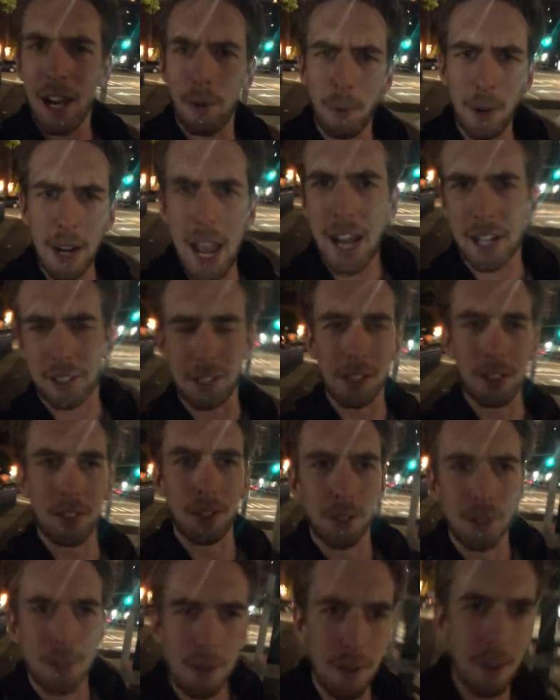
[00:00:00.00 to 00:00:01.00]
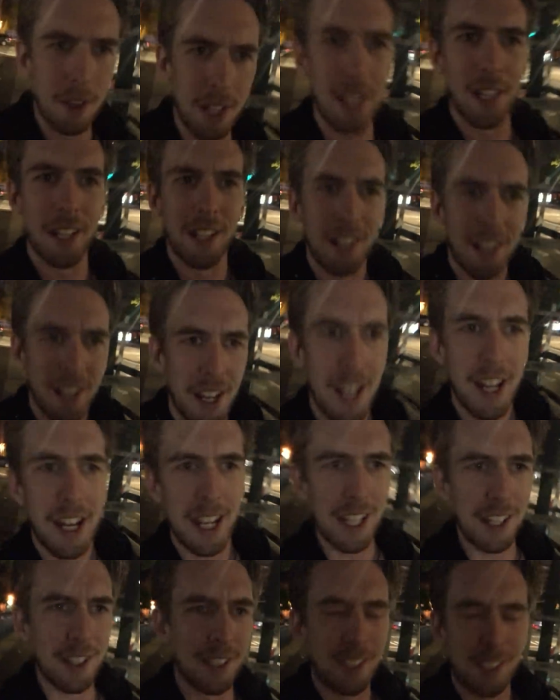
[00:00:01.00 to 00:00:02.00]
reacting to the
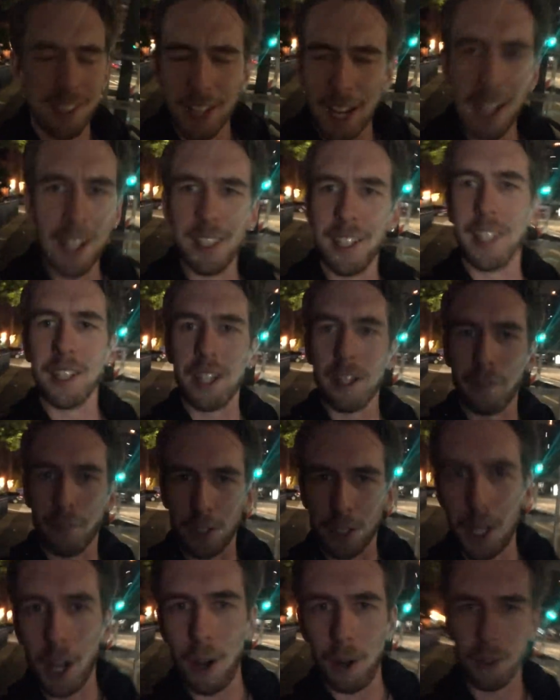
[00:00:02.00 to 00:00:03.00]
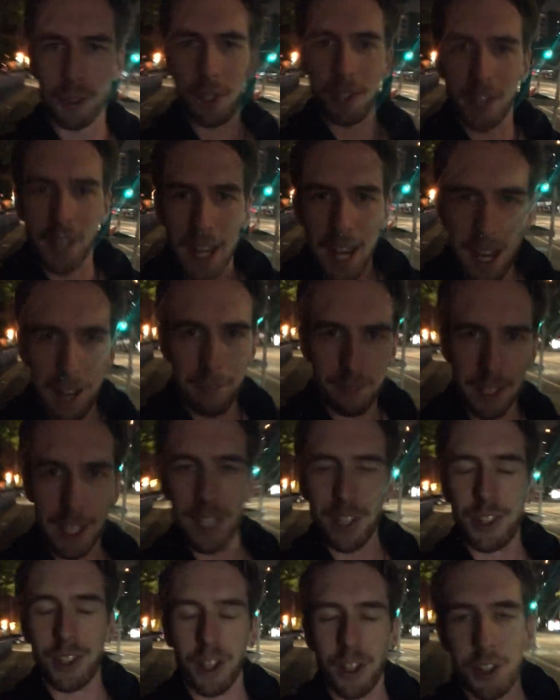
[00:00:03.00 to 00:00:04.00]
insanely different culture they have
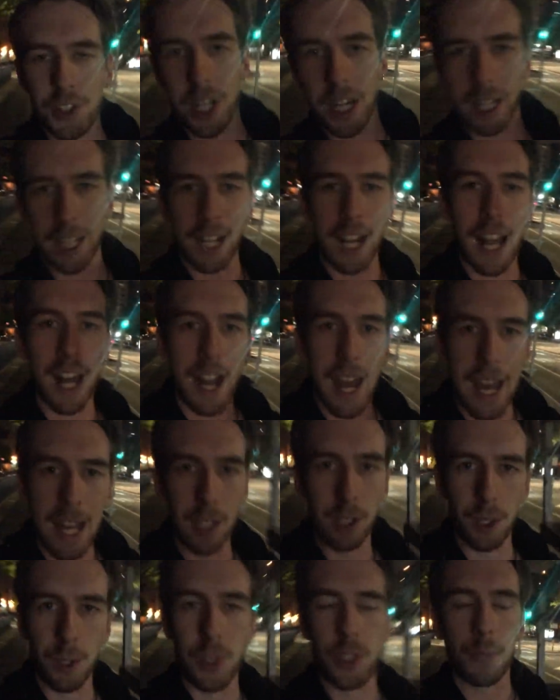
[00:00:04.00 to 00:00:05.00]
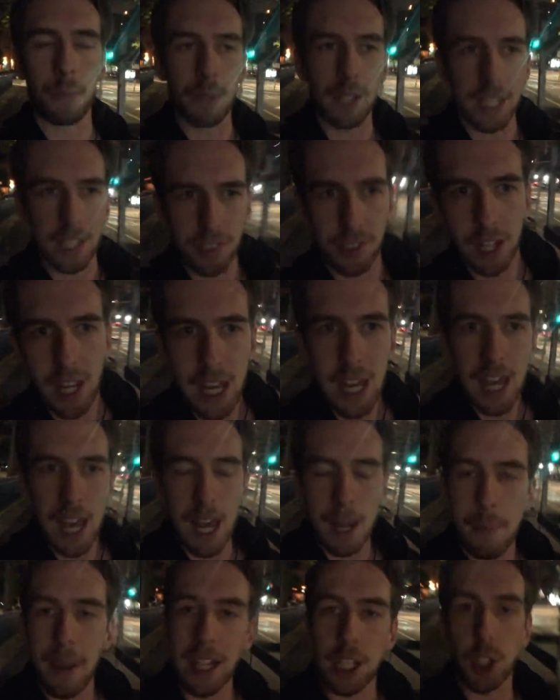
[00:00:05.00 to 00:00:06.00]
here. So check it out at Lou Spears.
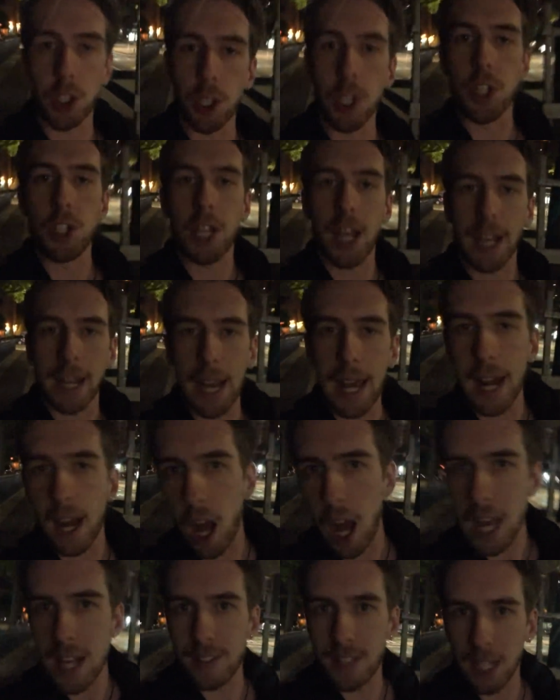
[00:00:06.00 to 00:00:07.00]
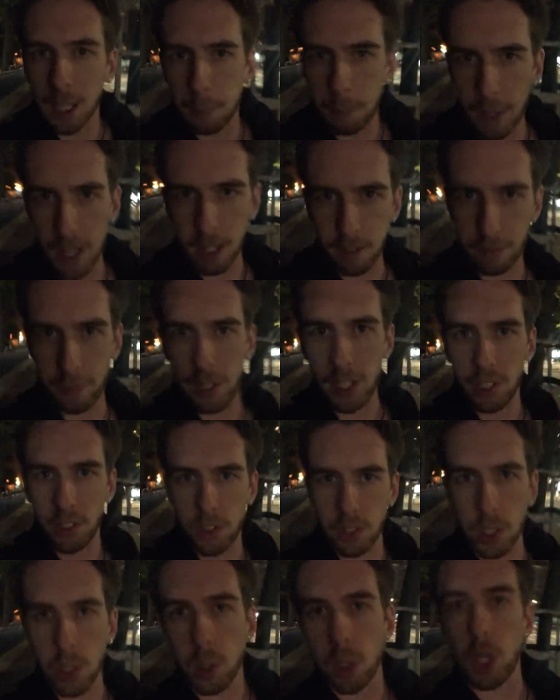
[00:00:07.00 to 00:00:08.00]
And make sure you check out Isaac
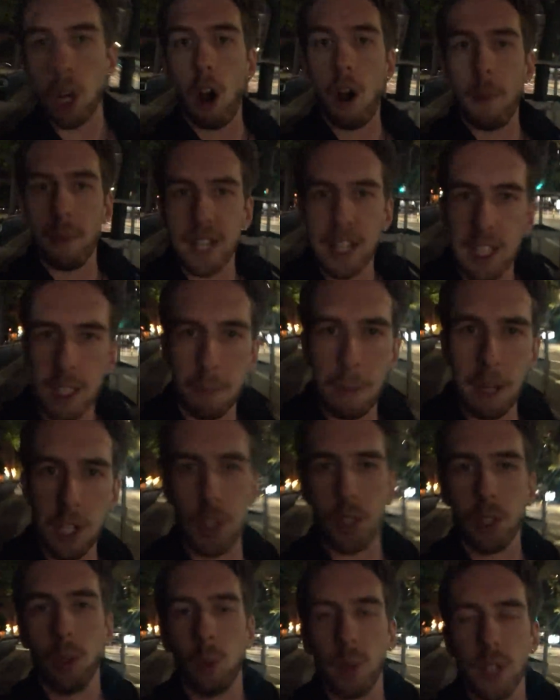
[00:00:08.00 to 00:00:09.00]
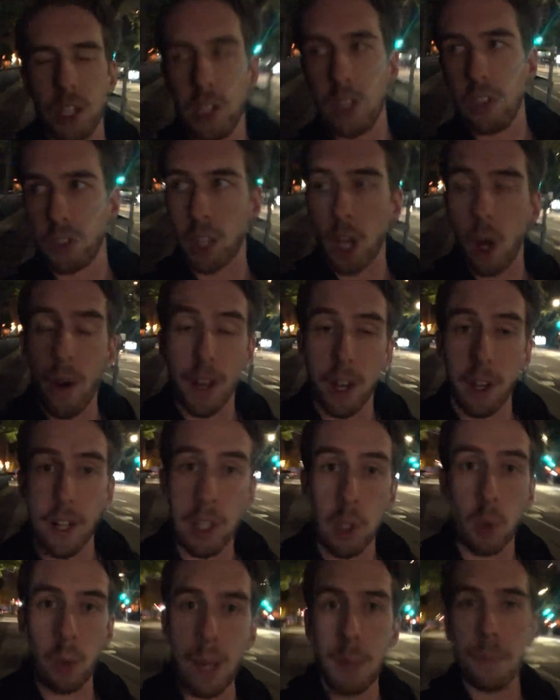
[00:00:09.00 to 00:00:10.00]
Butterfield's new comedy special, which is going on
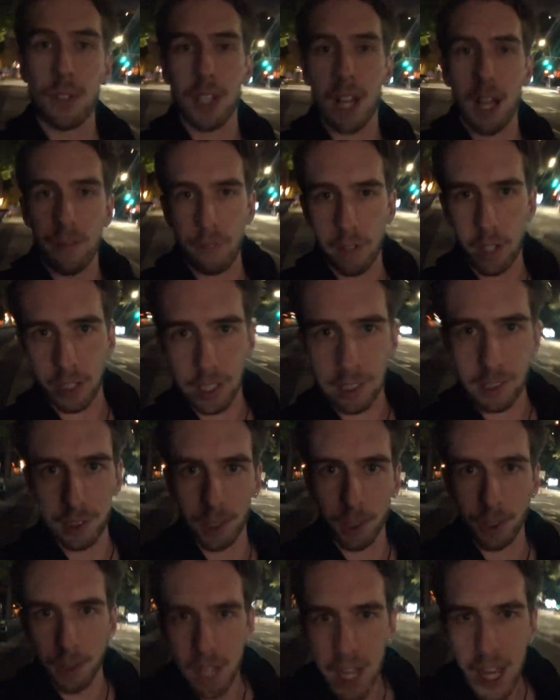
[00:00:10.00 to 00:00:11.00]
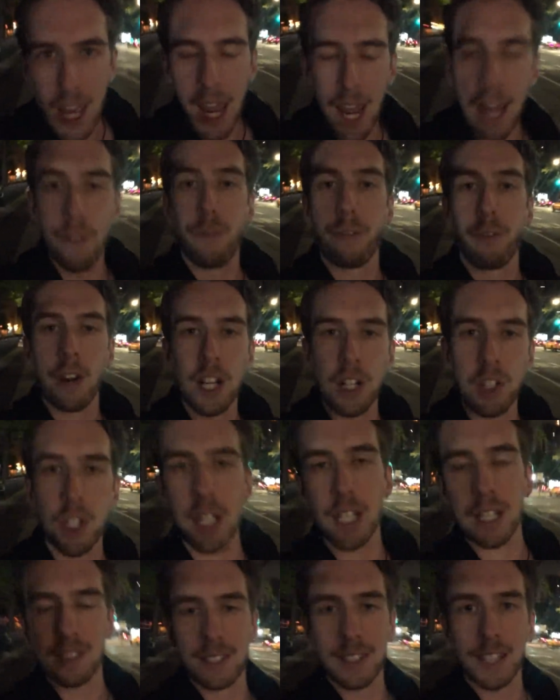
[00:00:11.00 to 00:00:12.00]
his website very soon. And
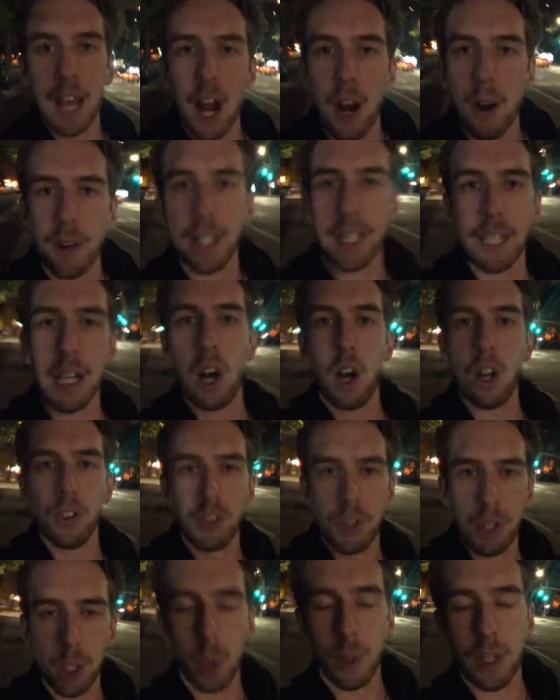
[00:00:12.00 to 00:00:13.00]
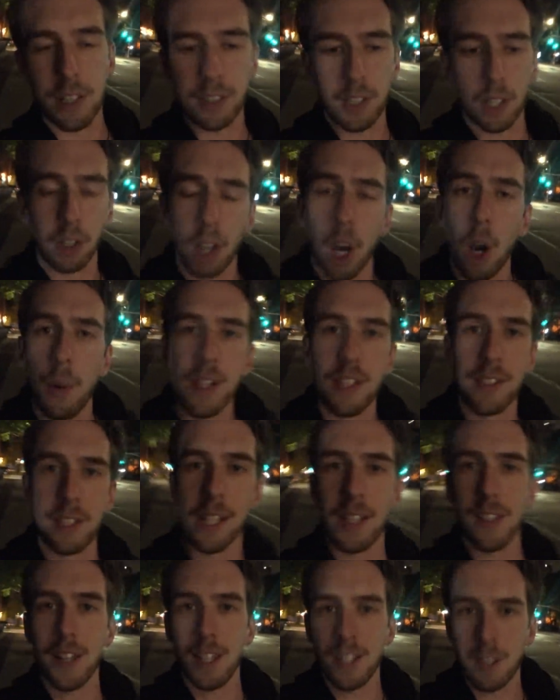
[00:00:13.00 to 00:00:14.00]
Frenchy is currently on tour, so go and
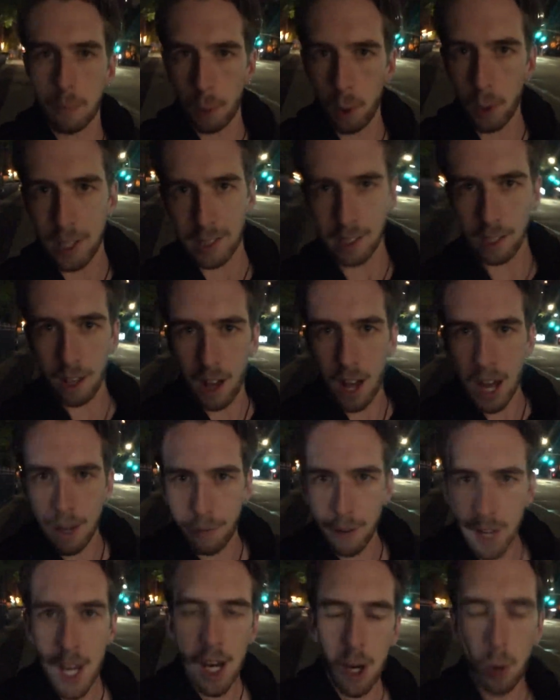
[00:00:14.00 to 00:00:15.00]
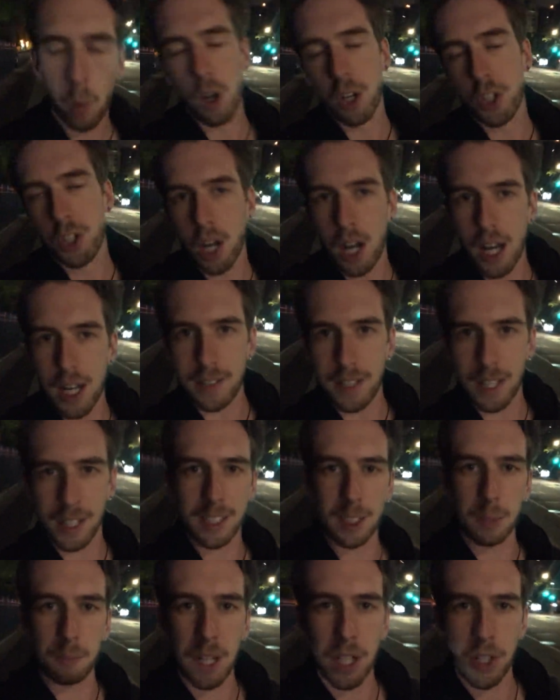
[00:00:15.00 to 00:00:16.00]
see these boys live. Watch
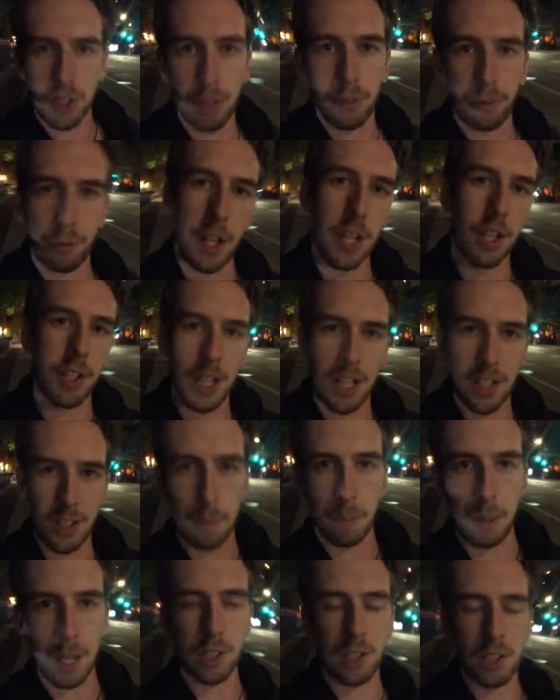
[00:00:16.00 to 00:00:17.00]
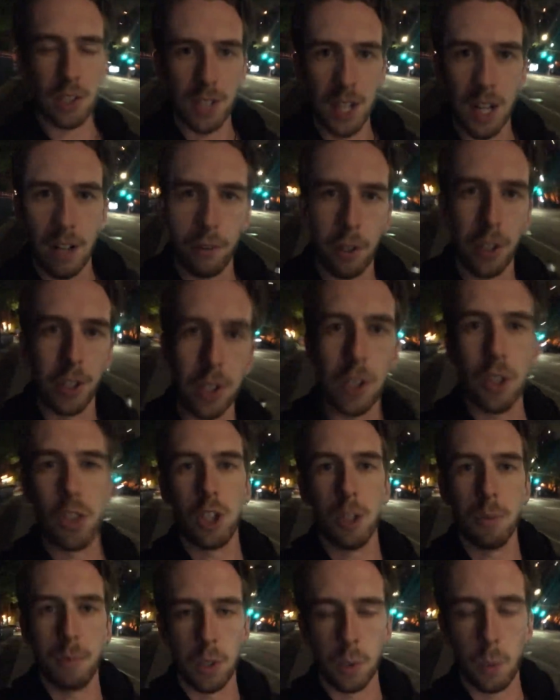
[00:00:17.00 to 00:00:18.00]
Isaac's special. Frenchy has a bunch of stuff on
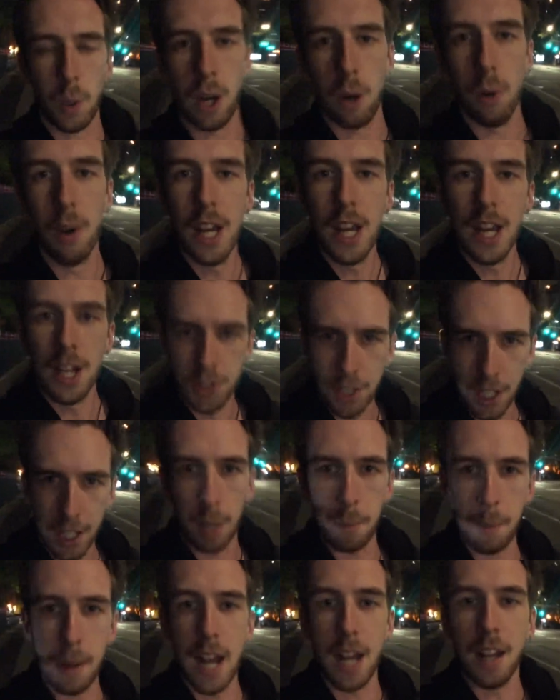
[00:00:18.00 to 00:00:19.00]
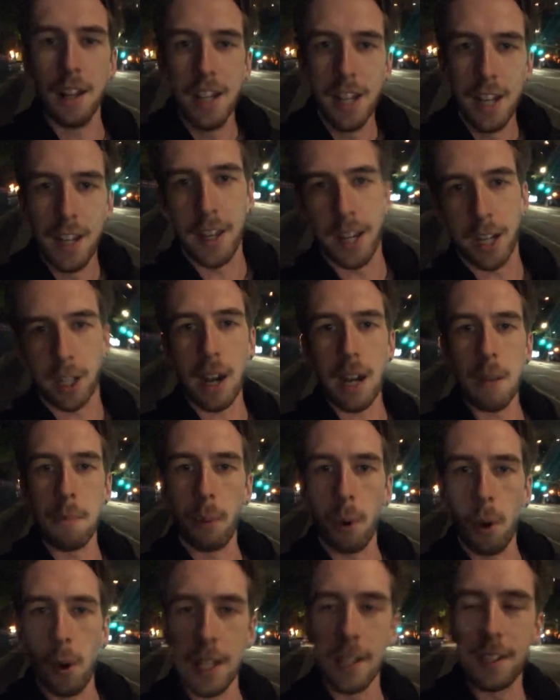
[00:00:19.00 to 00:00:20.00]
YouTube as well. Check them out. They're great
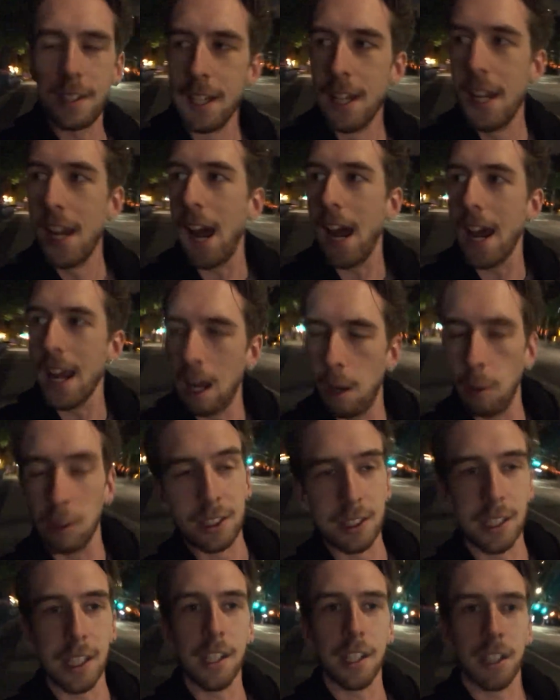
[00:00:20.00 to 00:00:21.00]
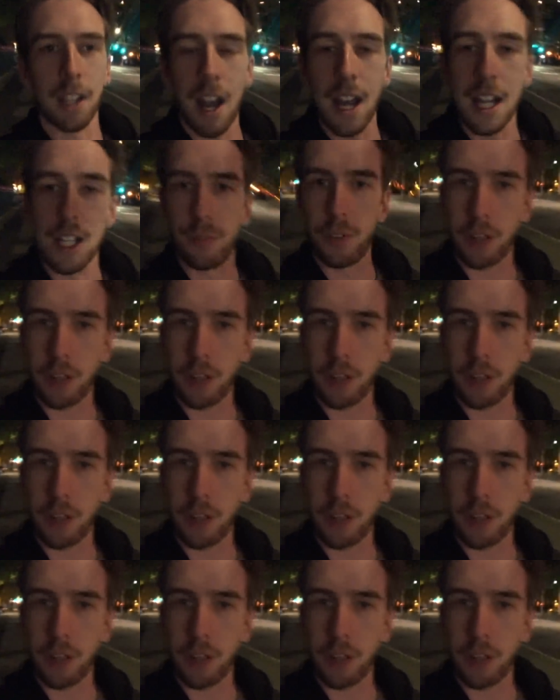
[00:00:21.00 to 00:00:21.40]
boys. And I will see you guys